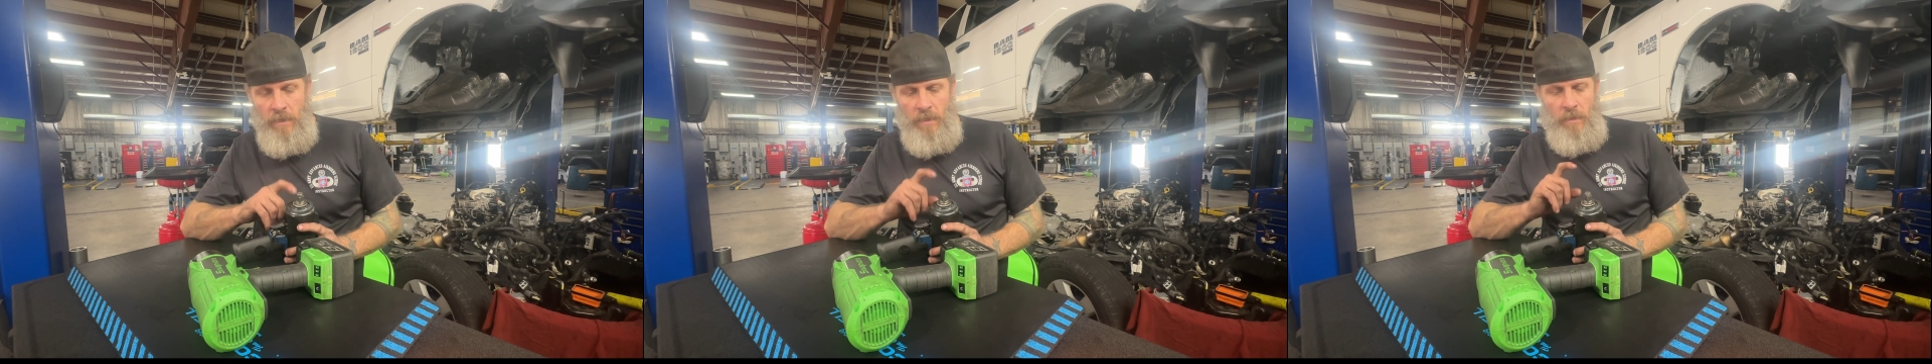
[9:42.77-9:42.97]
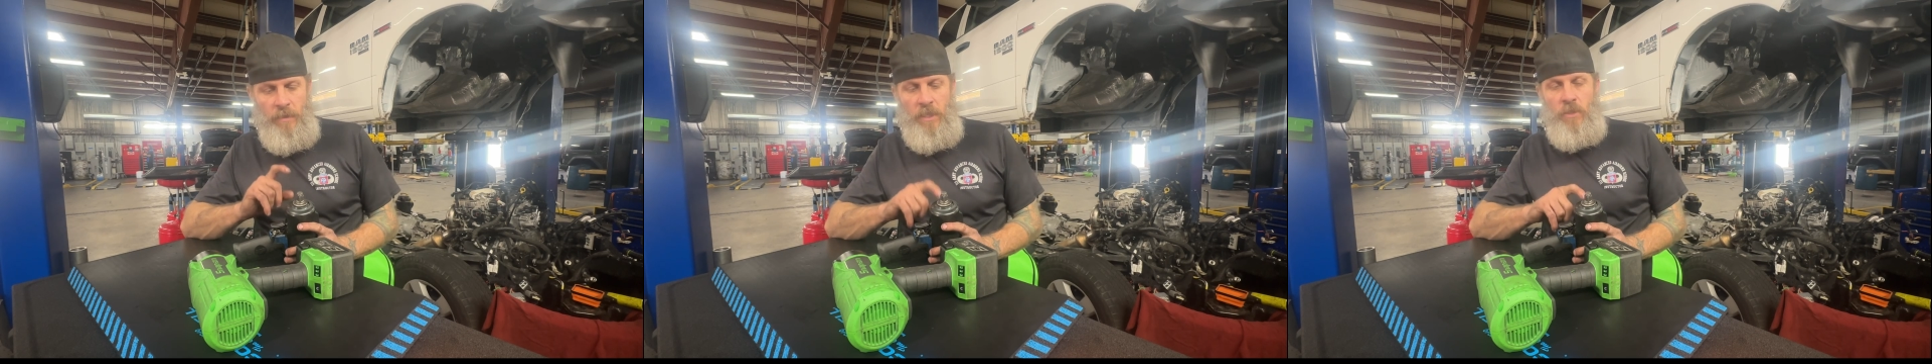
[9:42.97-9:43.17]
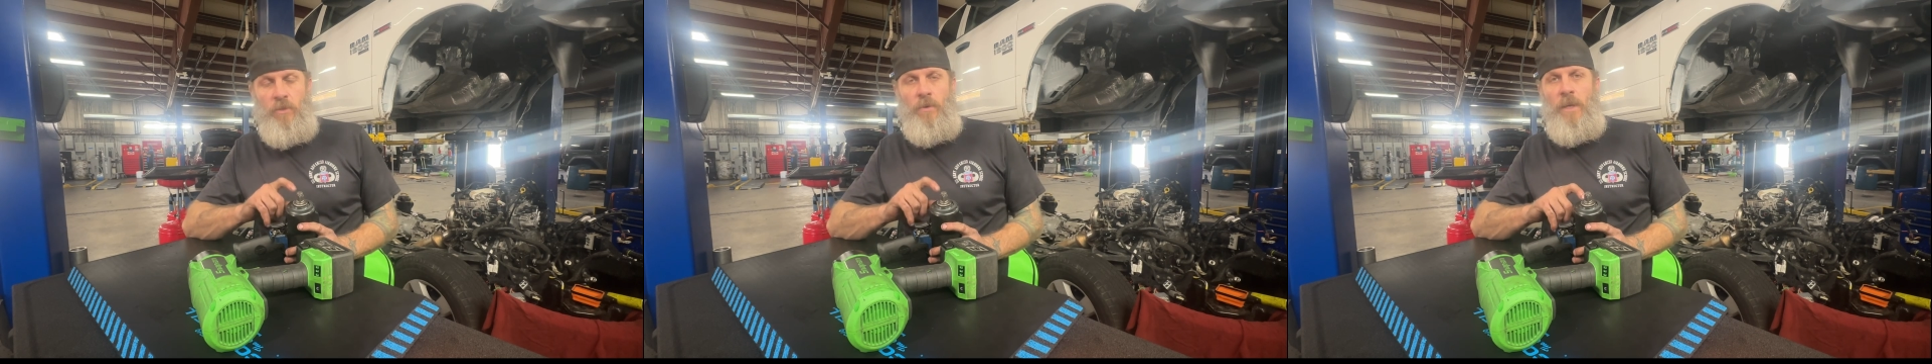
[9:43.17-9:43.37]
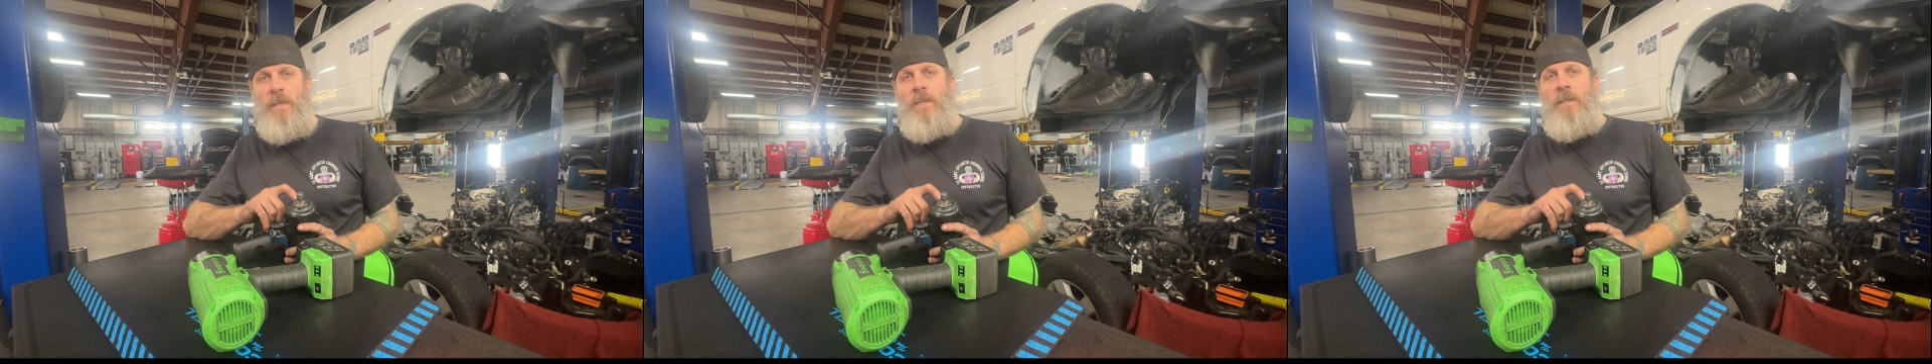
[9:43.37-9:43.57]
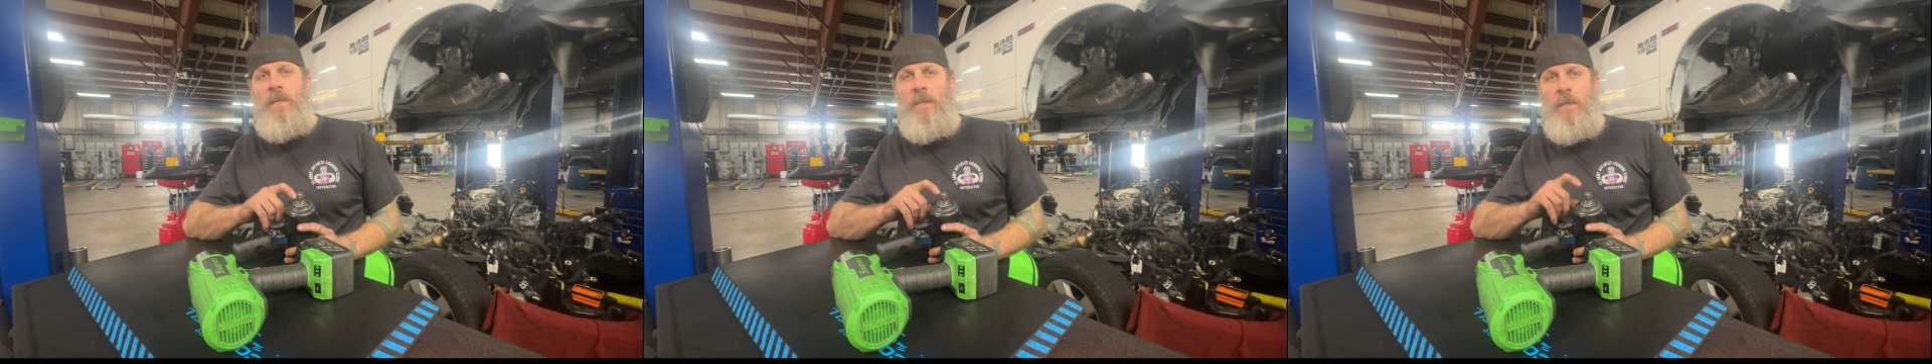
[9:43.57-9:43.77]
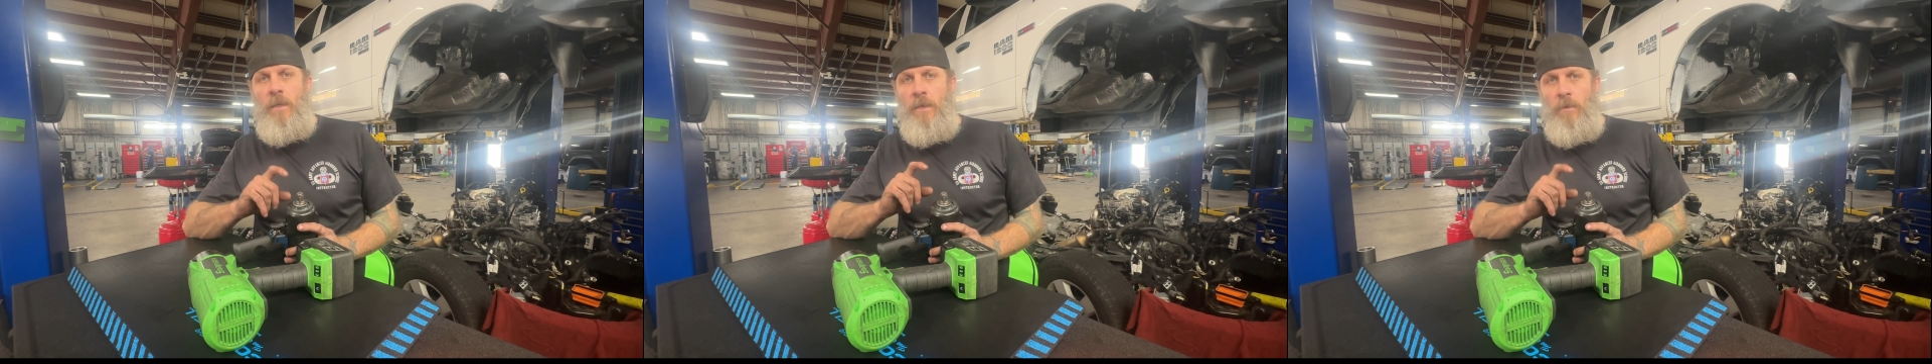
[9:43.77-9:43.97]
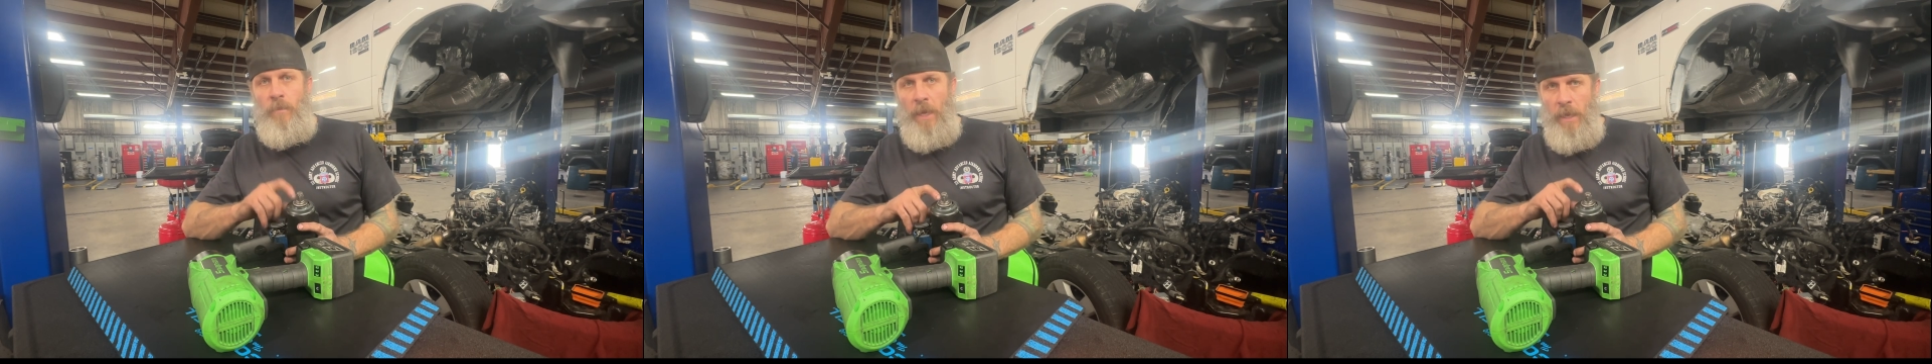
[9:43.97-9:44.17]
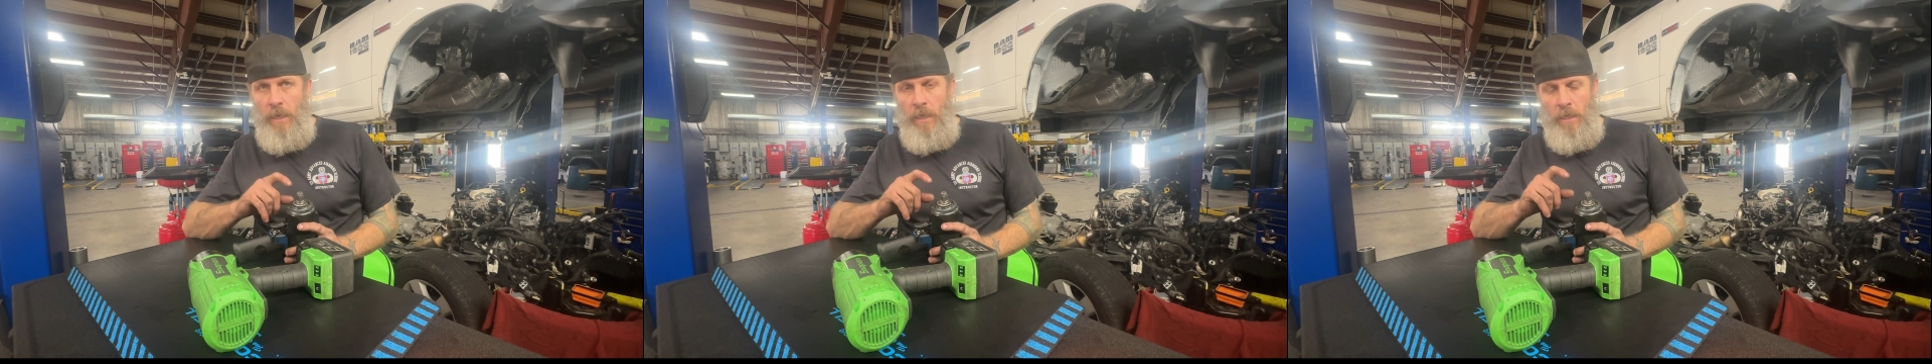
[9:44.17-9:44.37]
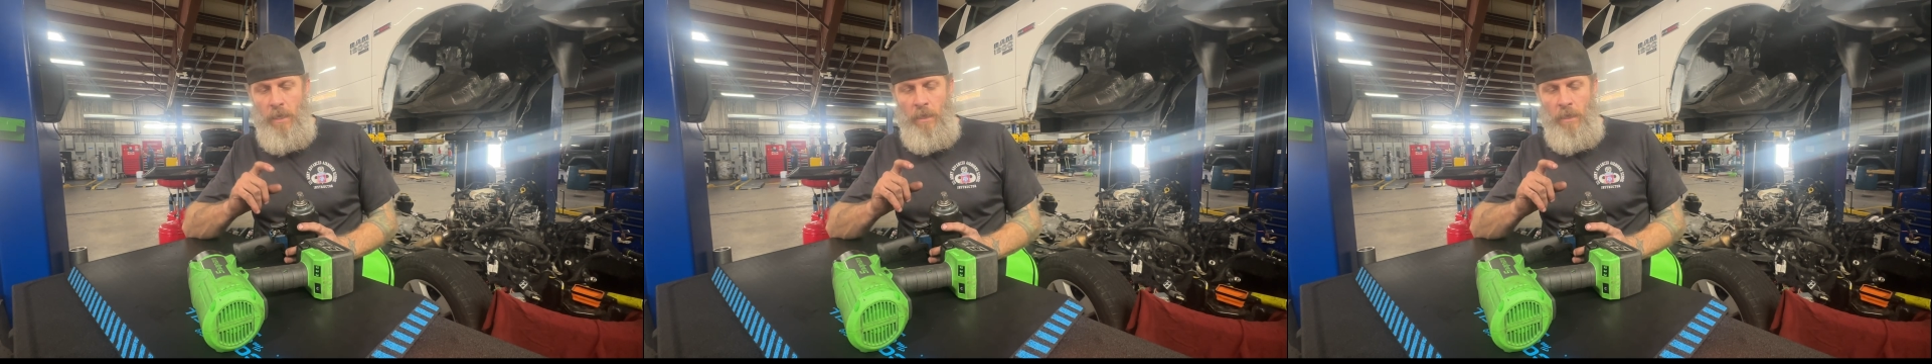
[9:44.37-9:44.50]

Somebody traded in a pneumatic